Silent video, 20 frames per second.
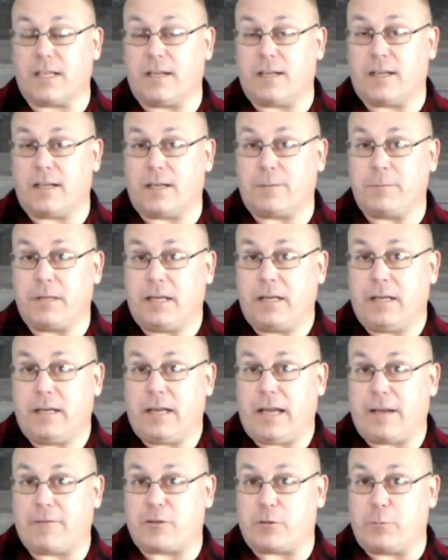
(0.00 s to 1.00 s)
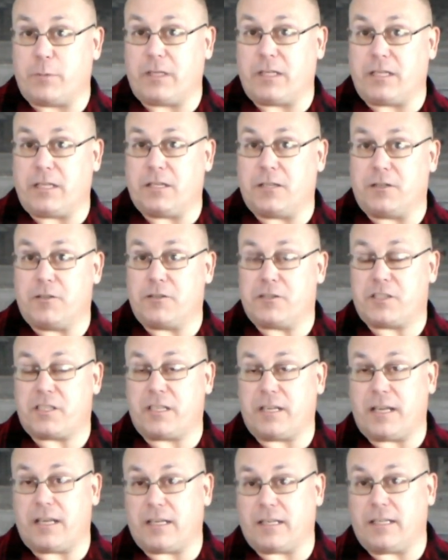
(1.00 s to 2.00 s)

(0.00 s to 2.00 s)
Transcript: after many years,